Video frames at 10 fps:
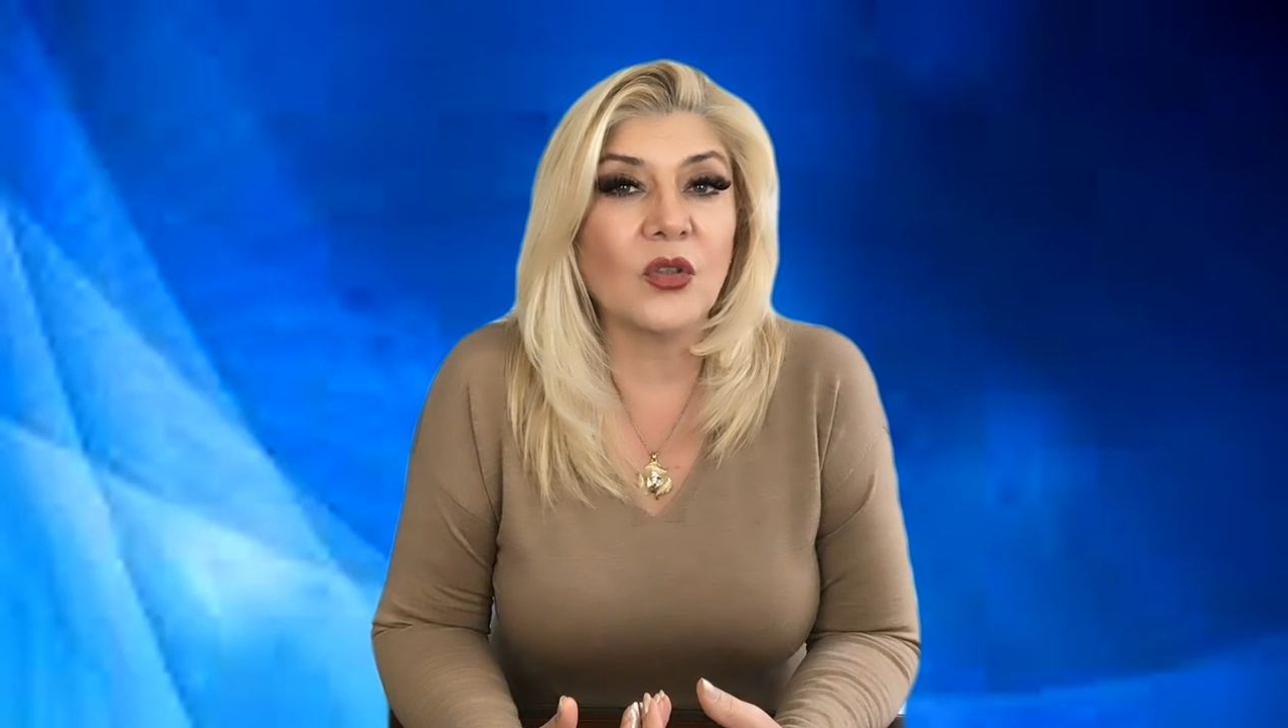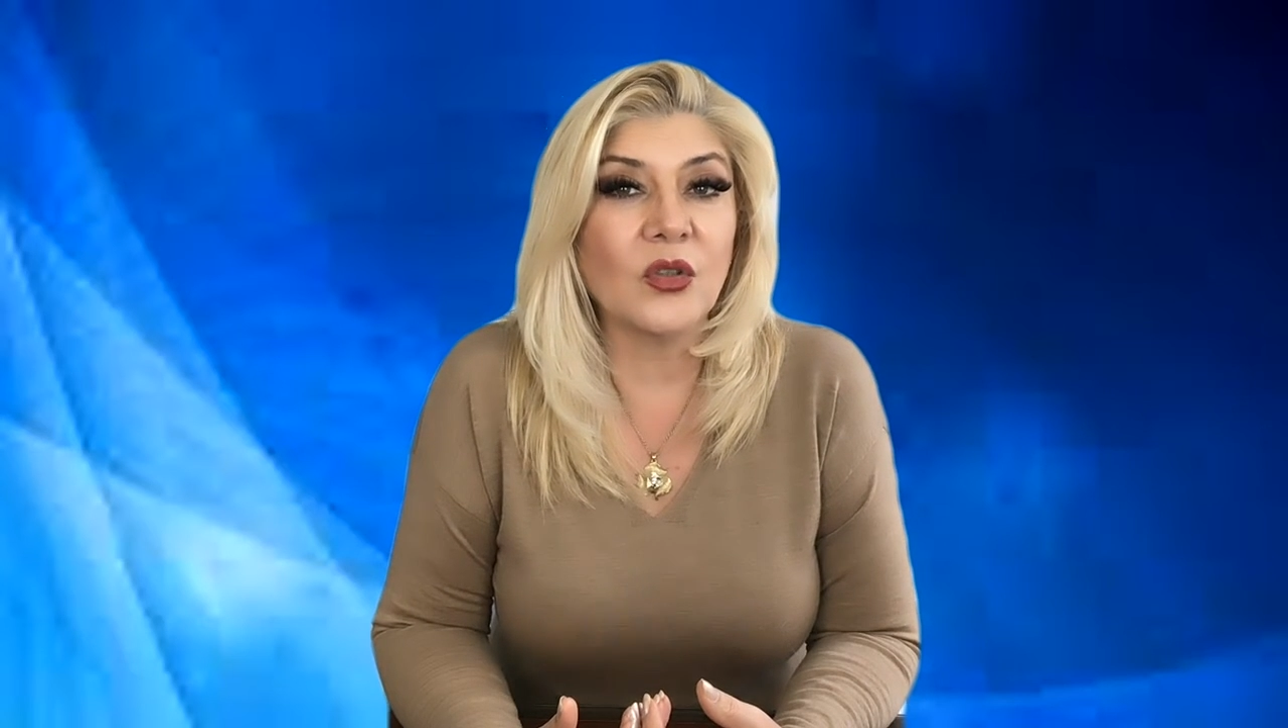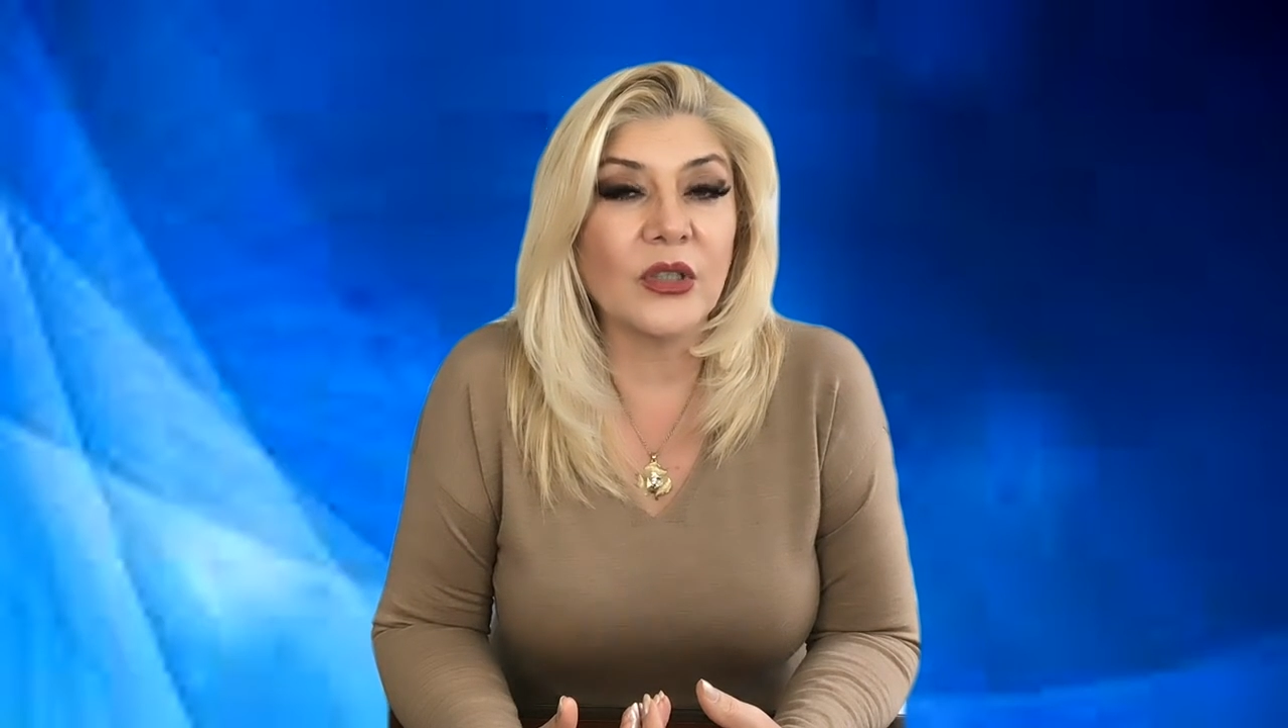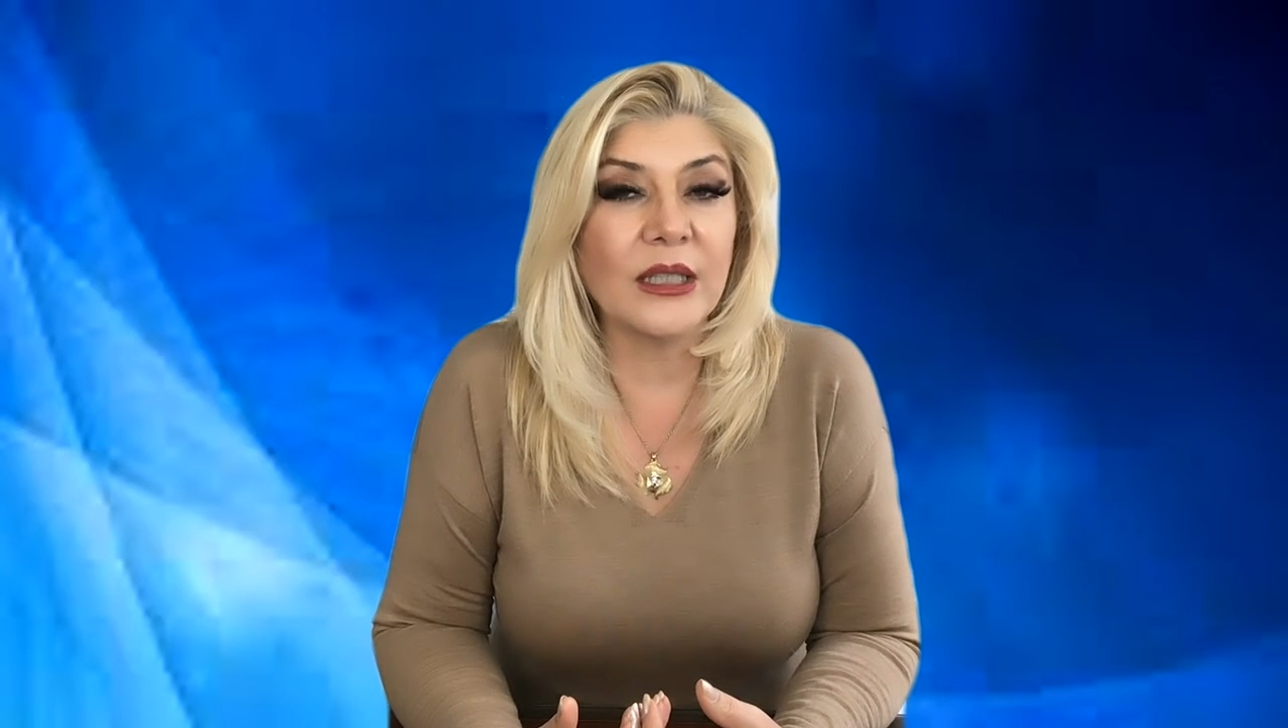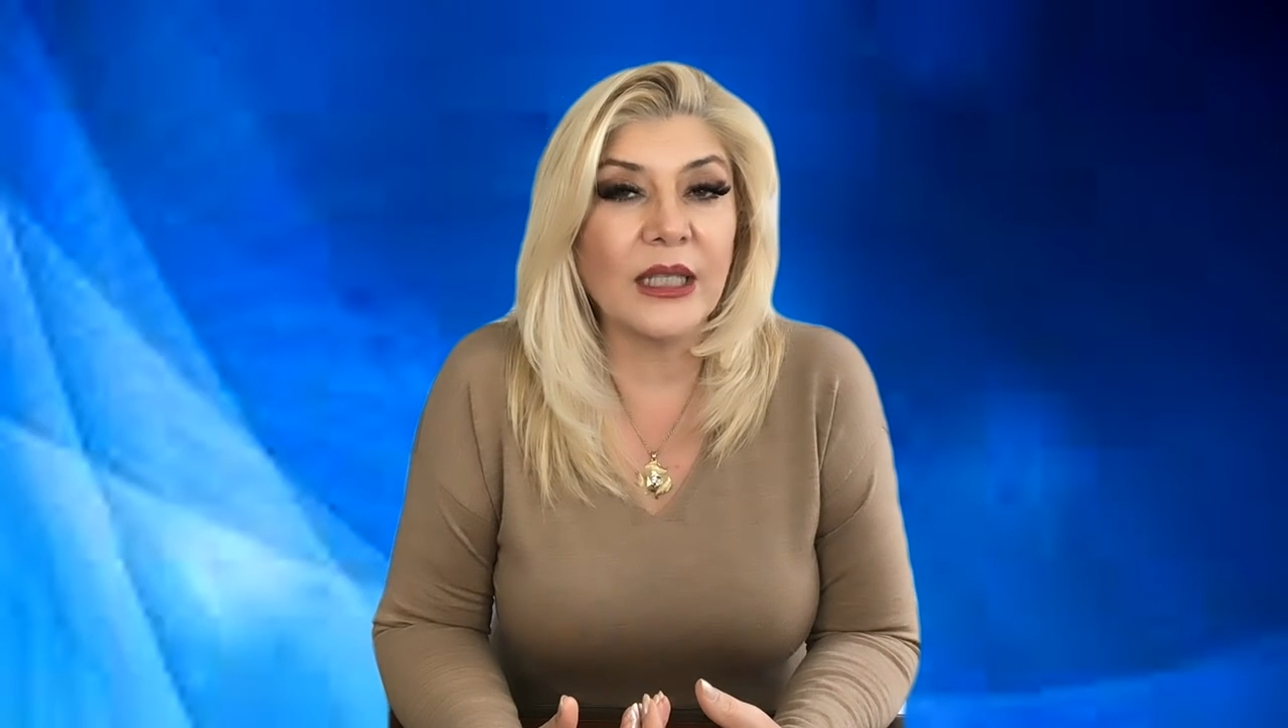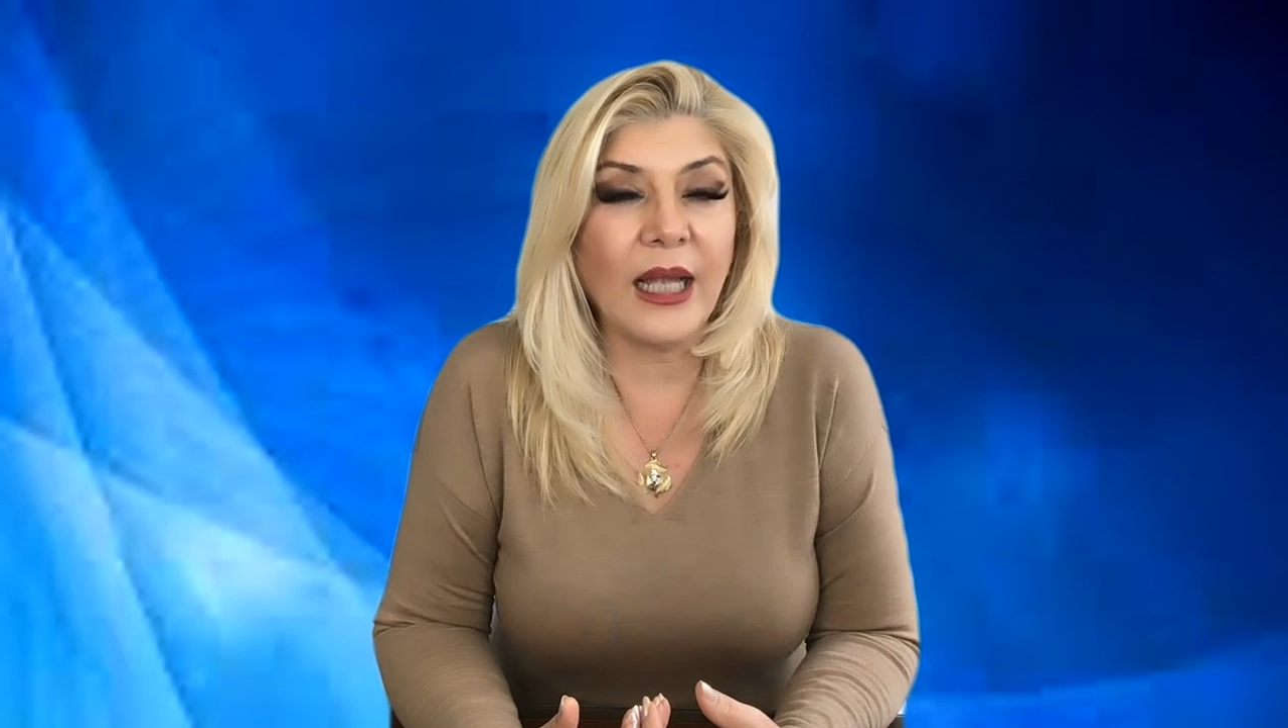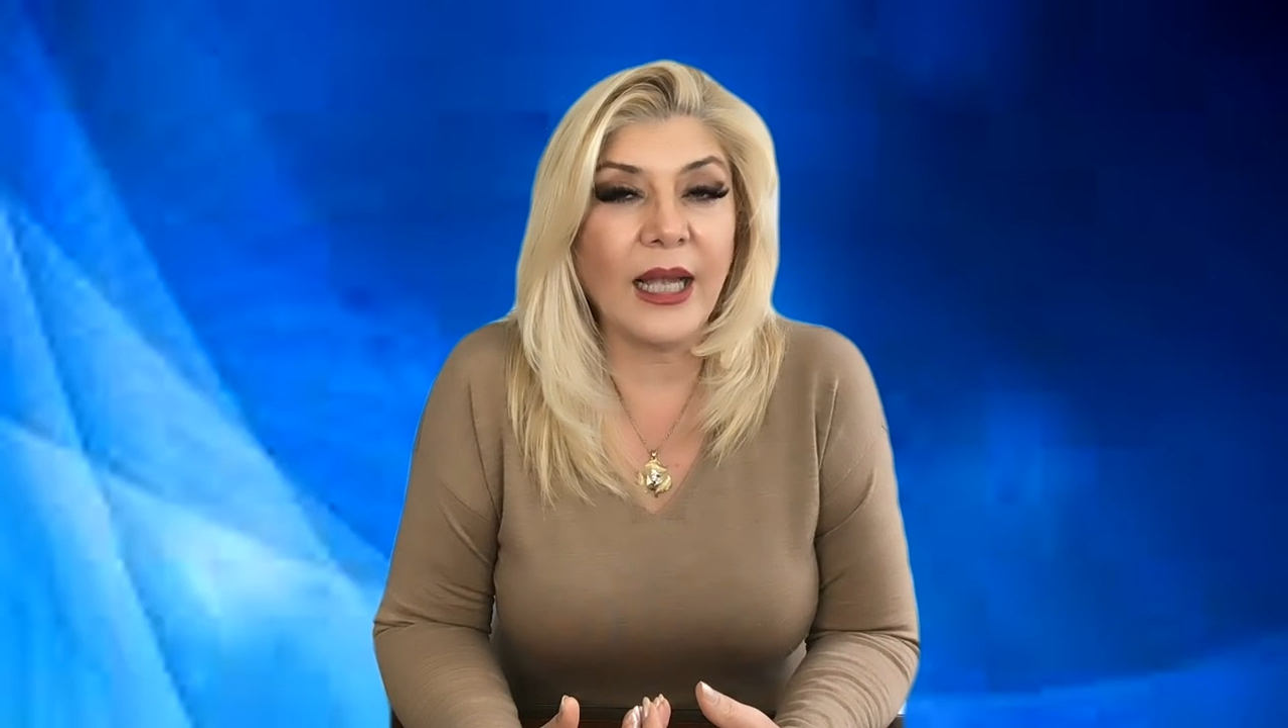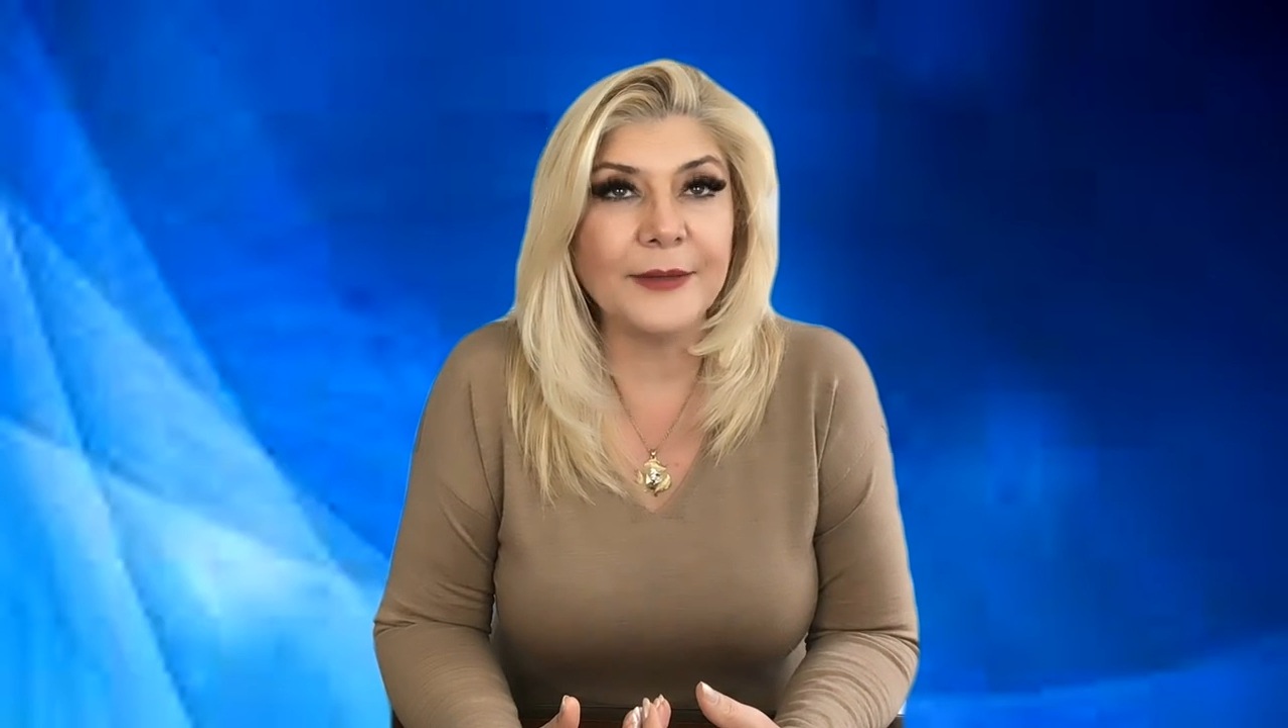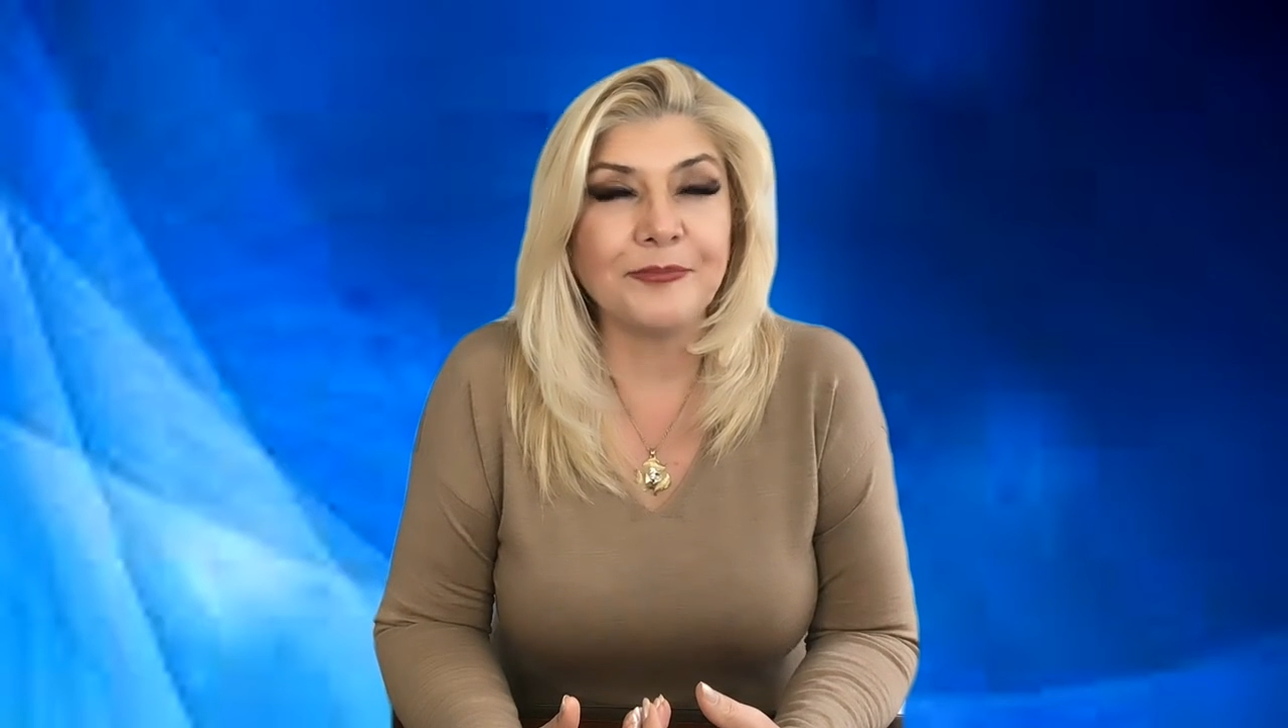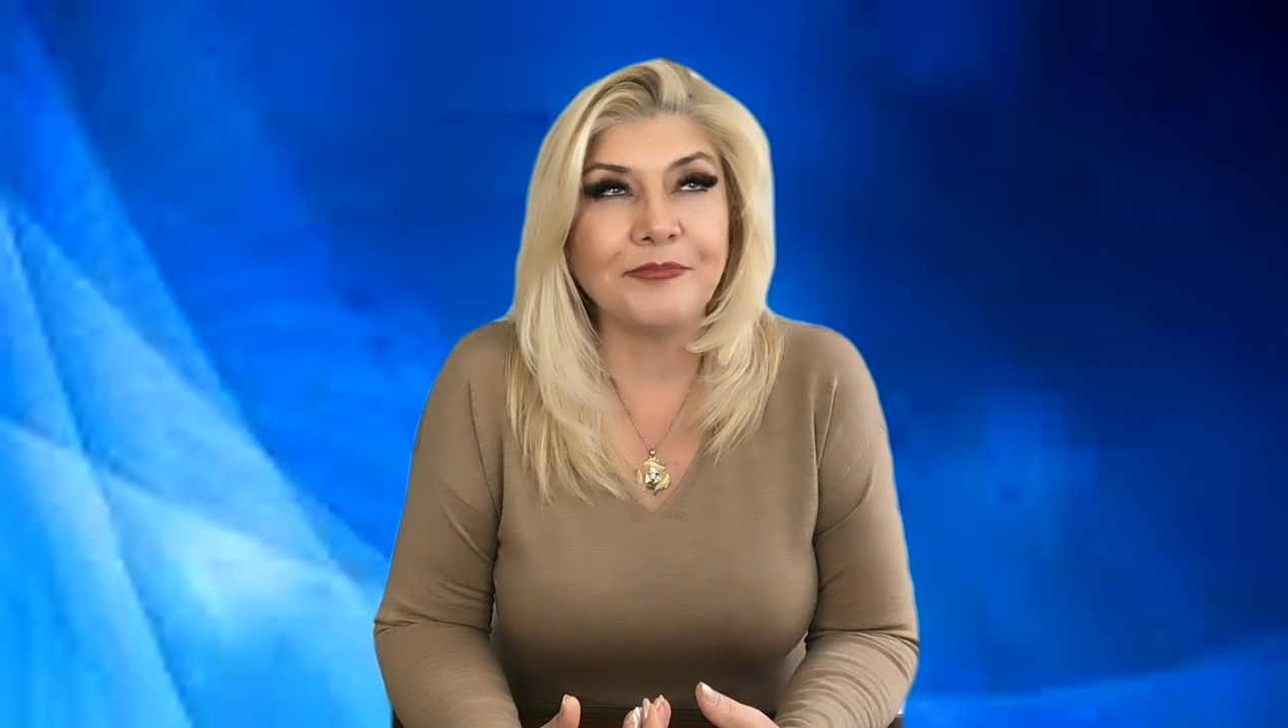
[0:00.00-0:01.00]
looking
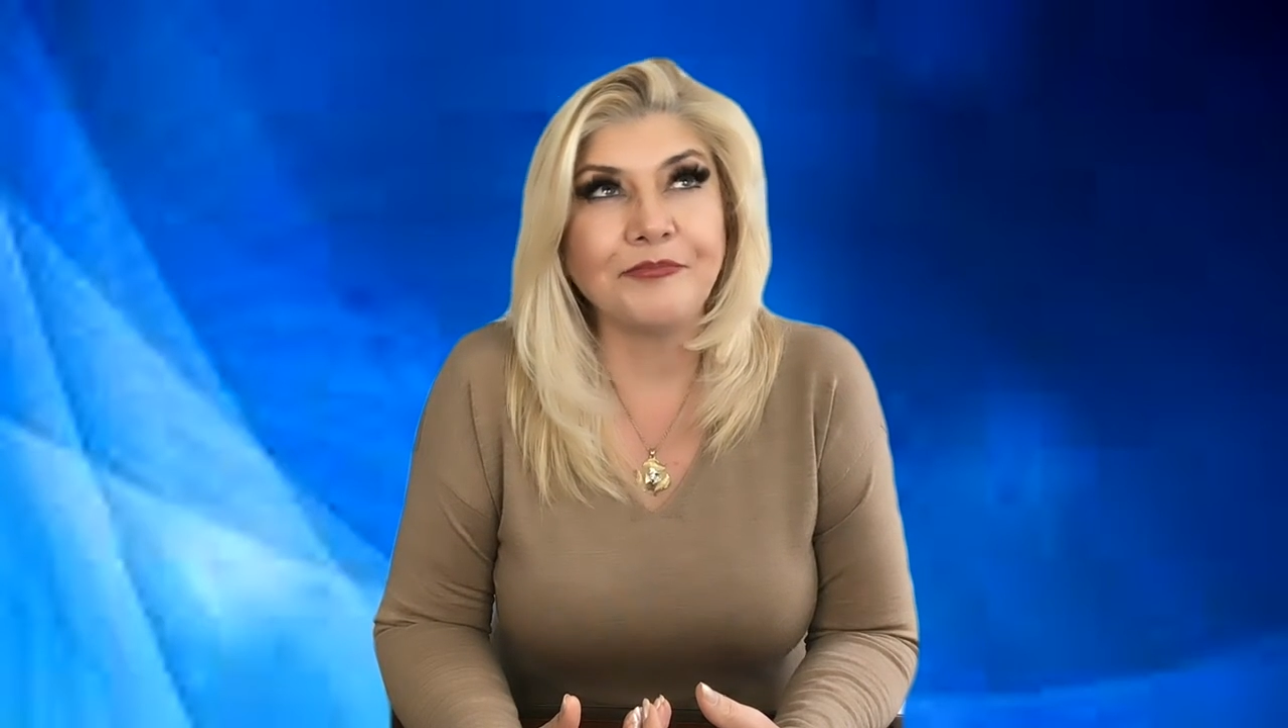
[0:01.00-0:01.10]
at